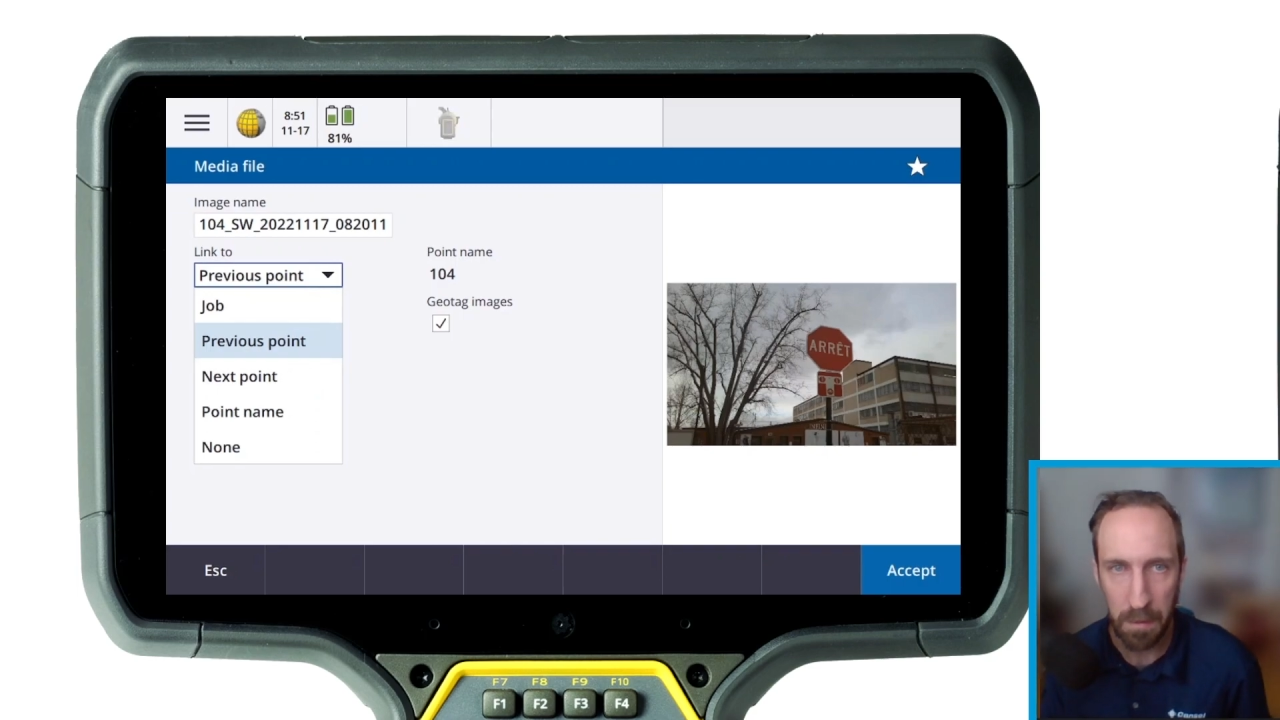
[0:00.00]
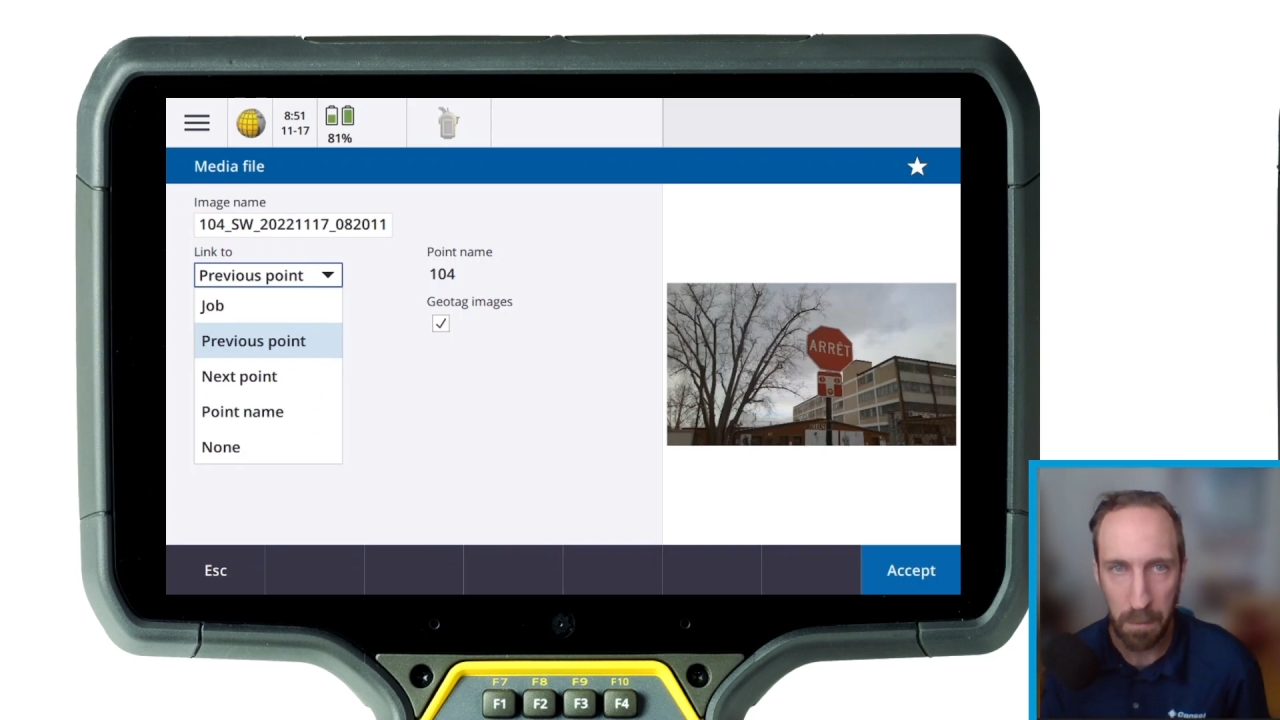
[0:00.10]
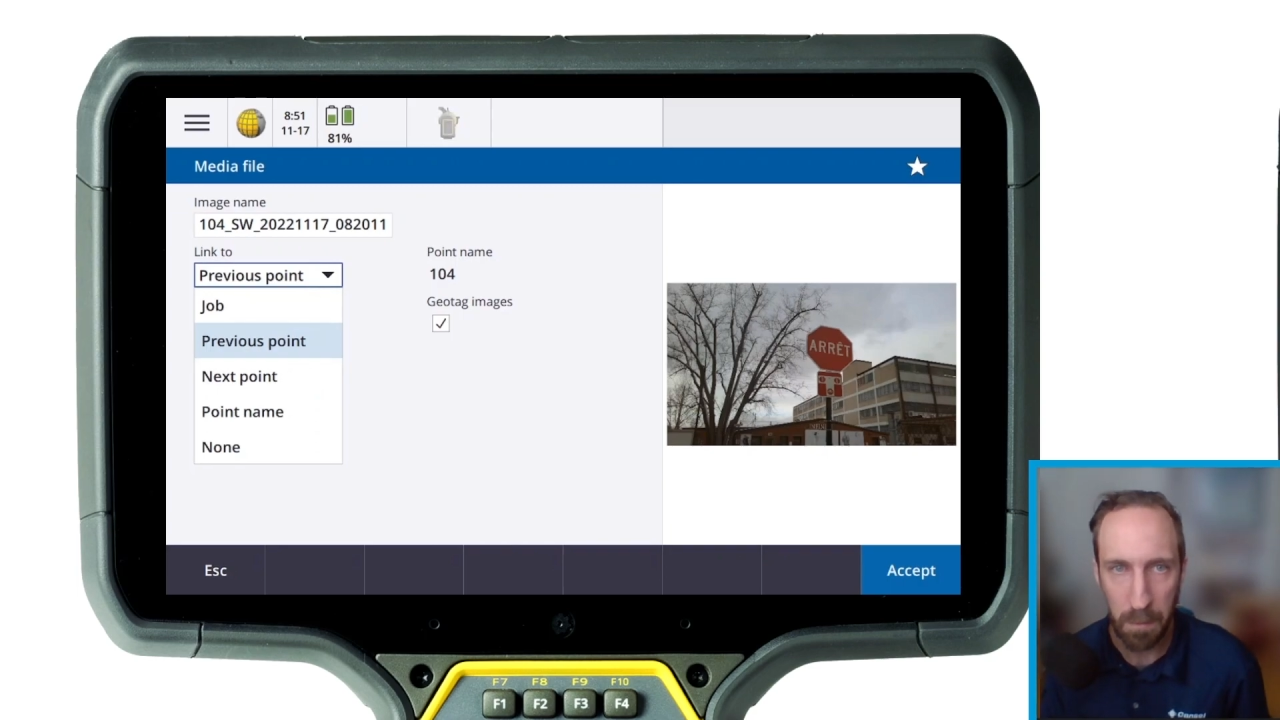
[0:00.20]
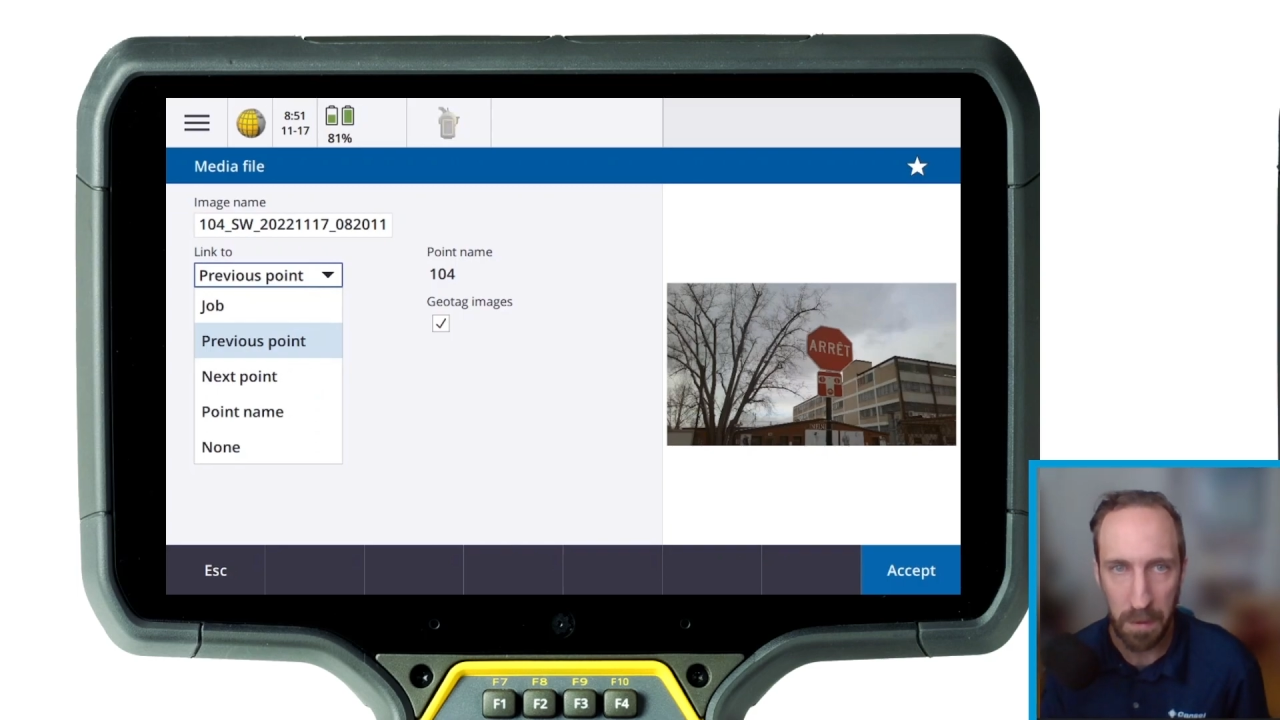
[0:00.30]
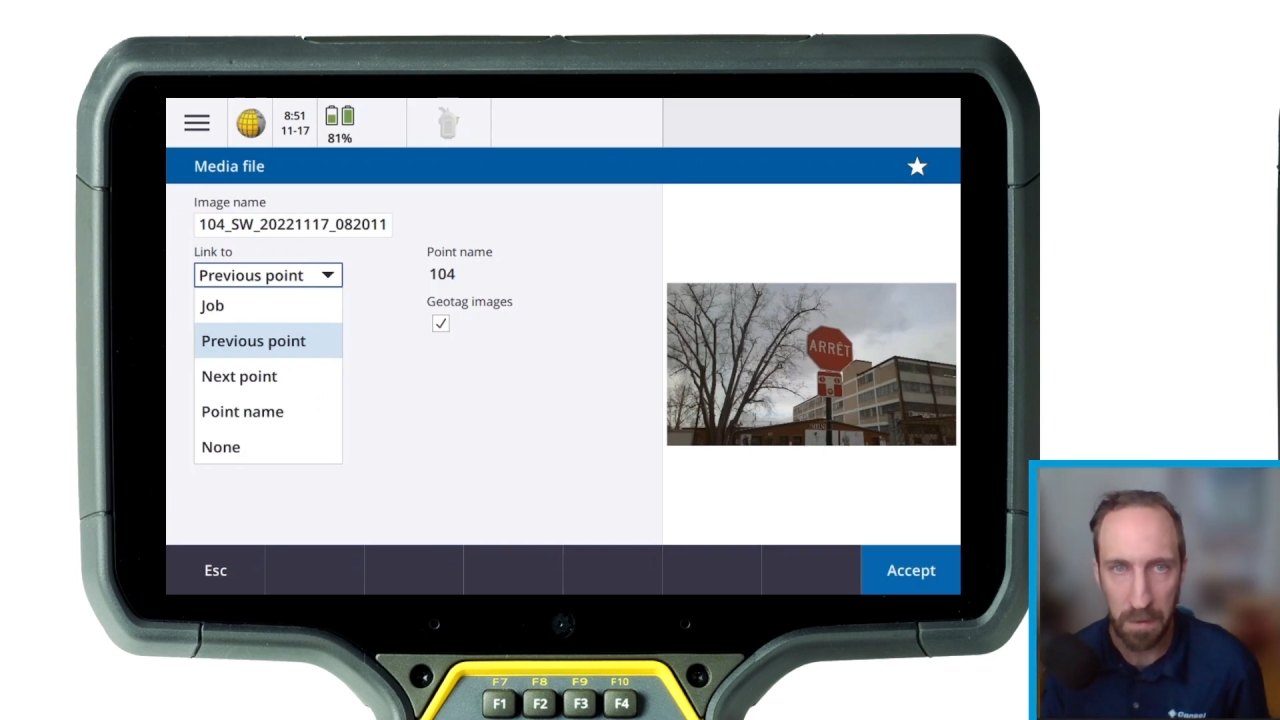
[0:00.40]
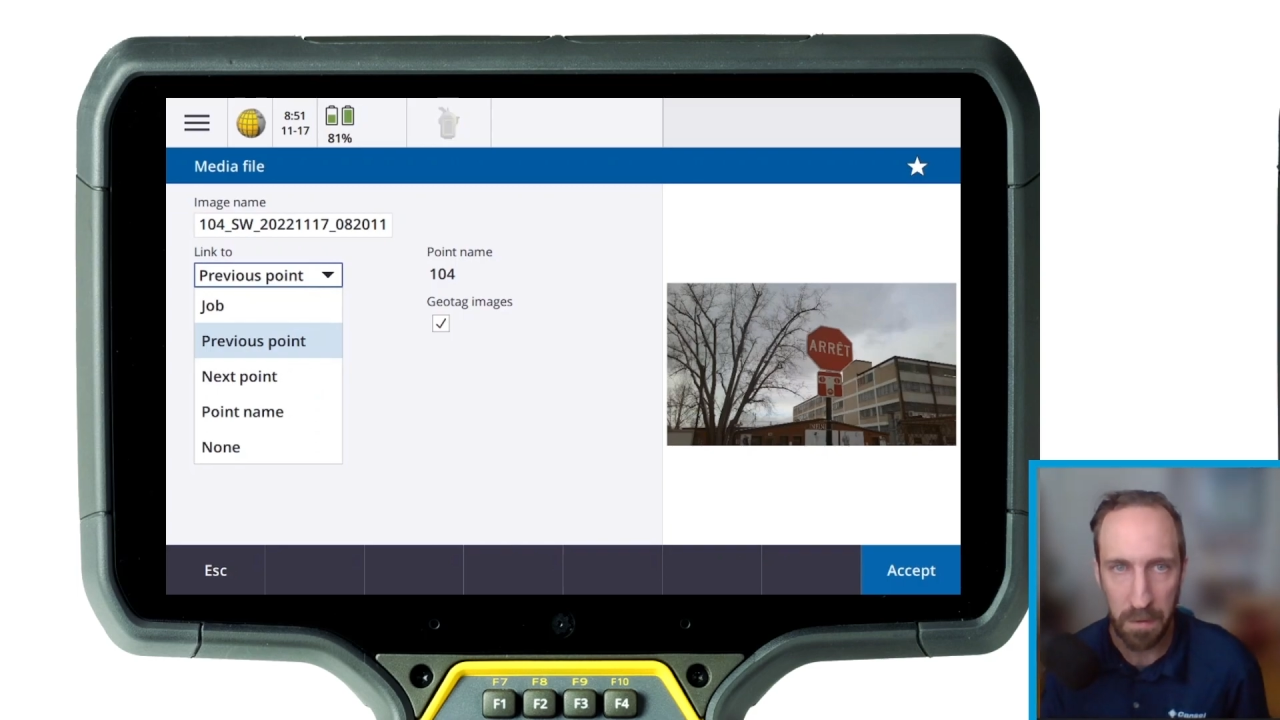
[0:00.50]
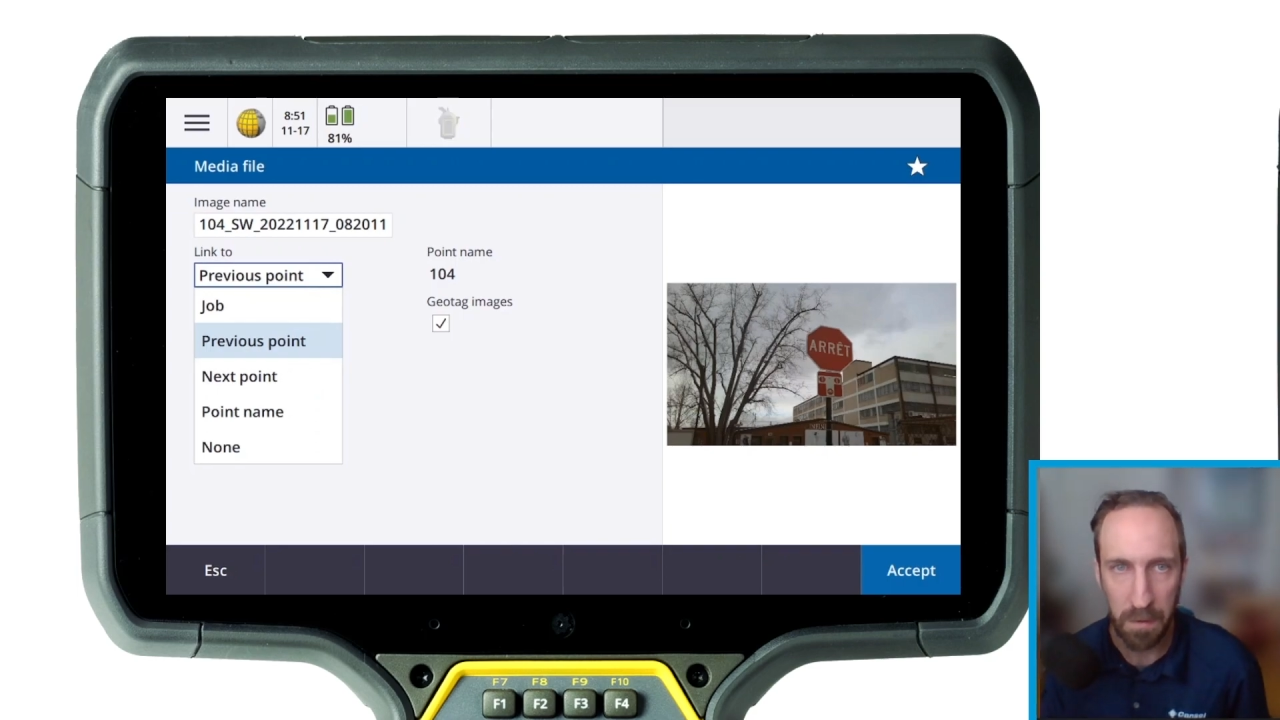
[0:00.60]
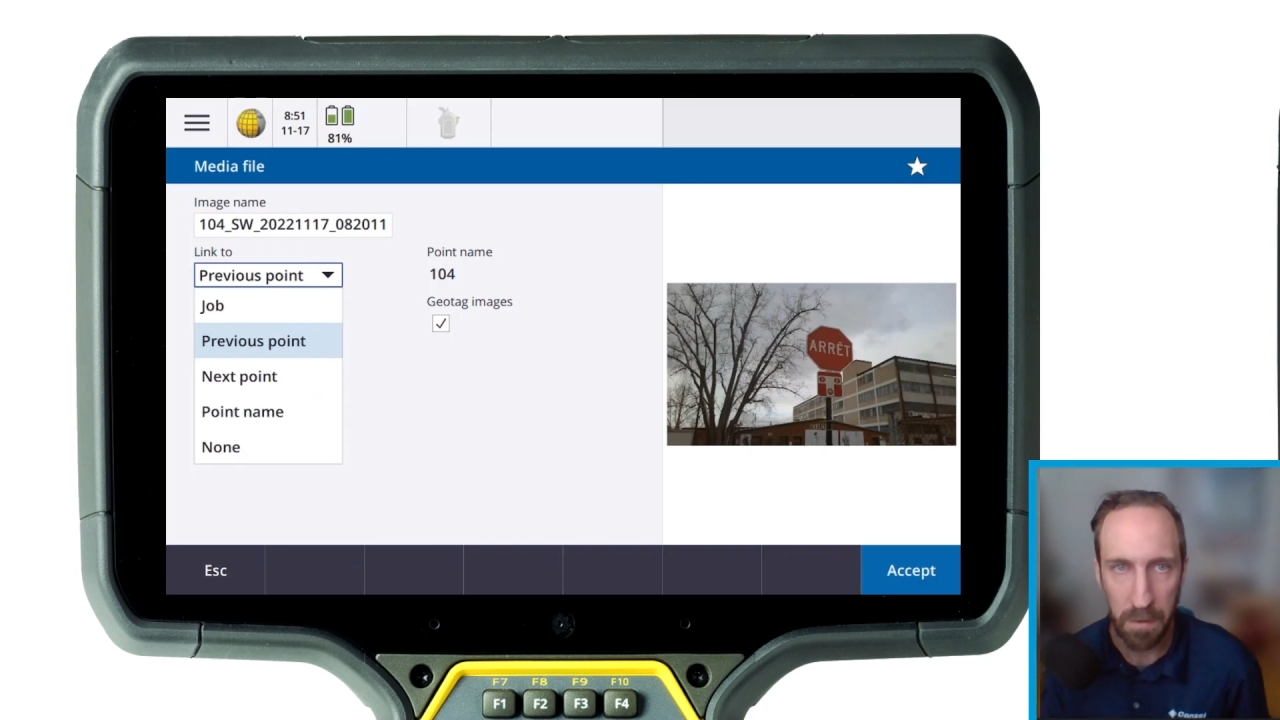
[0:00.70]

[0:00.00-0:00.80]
which